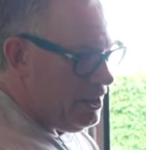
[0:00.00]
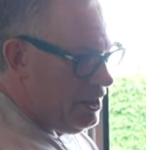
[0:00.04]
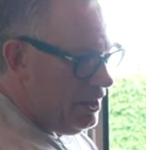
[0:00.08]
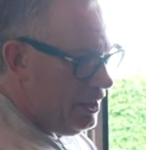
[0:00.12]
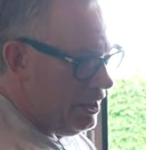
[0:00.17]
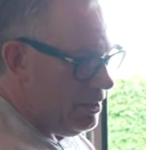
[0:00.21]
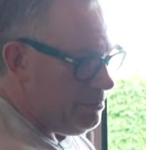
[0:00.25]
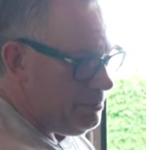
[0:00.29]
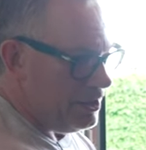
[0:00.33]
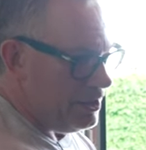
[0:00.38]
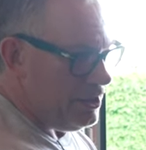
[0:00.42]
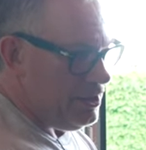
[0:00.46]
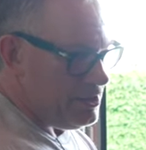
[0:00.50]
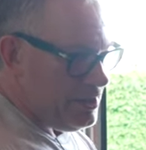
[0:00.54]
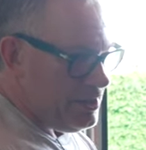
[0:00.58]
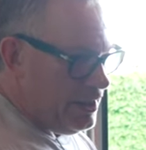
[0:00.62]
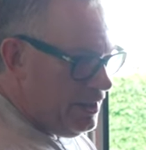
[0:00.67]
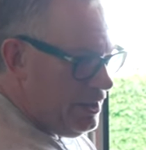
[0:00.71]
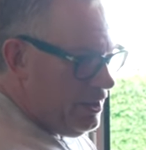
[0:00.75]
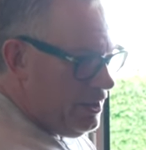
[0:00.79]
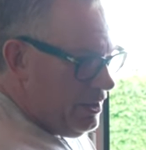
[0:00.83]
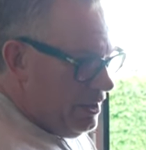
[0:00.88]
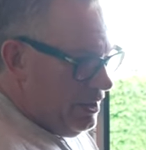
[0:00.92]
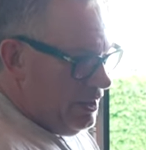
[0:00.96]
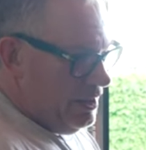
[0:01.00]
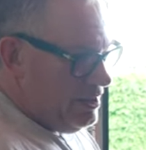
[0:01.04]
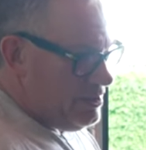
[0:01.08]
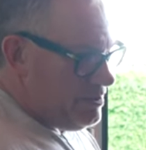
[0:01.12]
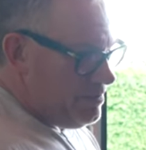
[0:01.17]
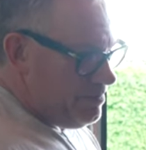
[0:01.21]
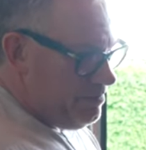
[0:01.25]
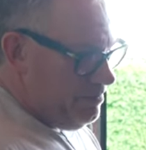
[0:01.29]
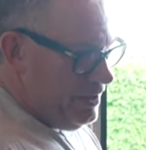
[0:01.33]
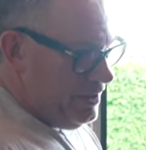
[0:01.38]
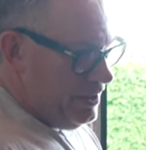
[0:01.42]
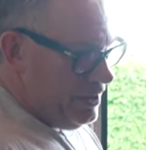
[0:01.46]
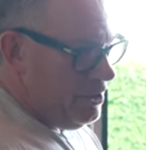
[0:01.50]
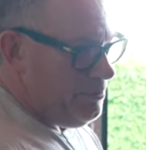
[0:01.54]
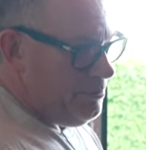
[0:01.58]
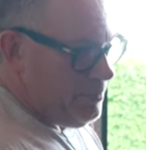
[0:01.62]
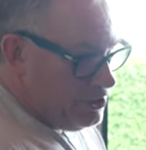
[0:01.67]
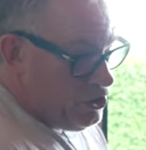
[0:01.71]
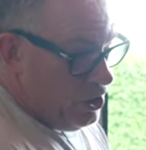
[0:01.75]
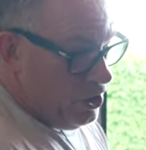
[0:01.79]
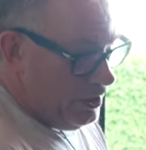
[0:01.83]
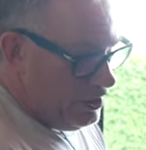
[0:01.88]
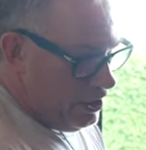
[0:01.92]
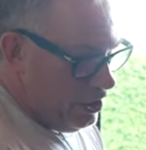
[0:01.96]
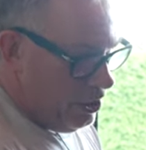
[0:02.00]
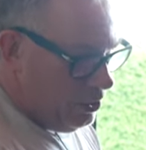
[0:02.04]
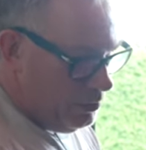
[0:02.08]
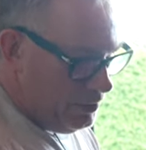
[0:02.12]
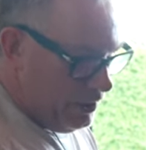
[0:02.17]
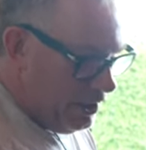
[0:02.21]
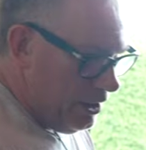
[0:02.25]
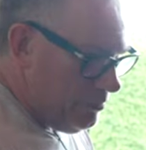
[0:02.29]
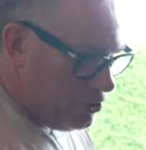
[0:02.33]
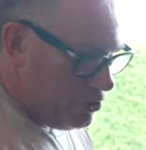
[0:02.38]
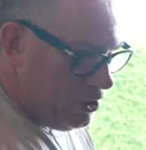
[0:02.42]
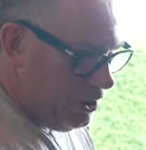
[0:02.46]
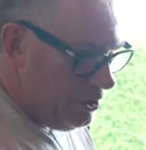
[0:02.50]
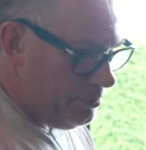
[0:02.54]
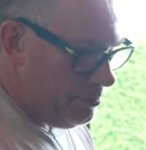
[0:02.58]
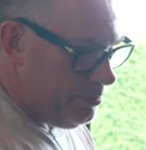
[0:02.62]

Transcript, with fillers: And because it's, you know, be trying to hold it up, trying to